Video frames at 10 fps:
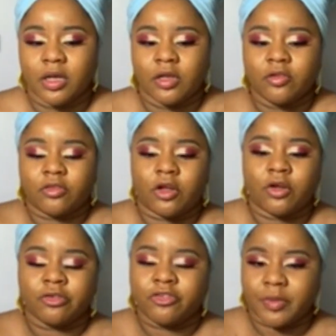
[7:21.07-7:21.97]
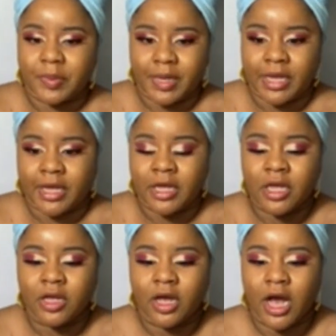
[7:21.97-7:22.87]
So shipping.
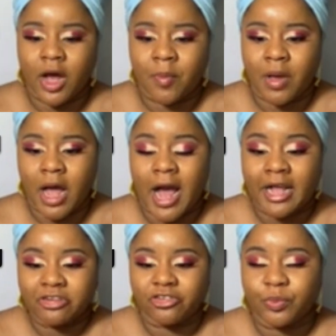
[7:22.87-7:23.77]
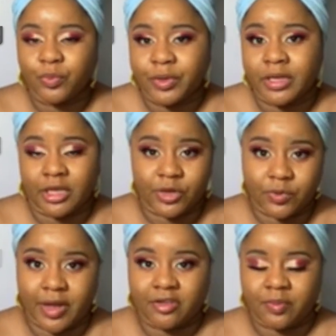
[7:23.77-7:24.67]
I ship with
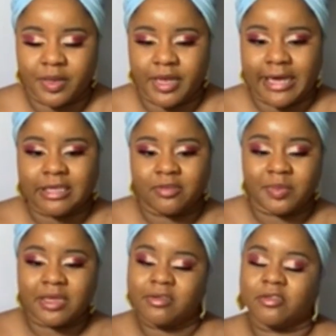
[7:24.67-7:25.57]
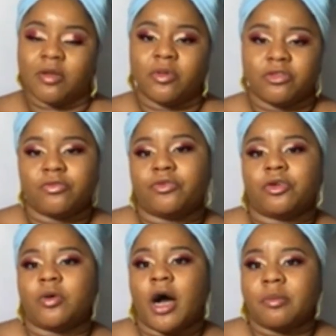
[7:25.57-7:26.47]
USPS because it's the most
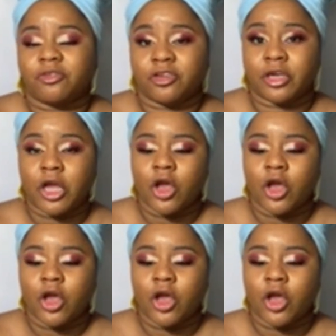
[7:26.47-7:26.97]
affordable option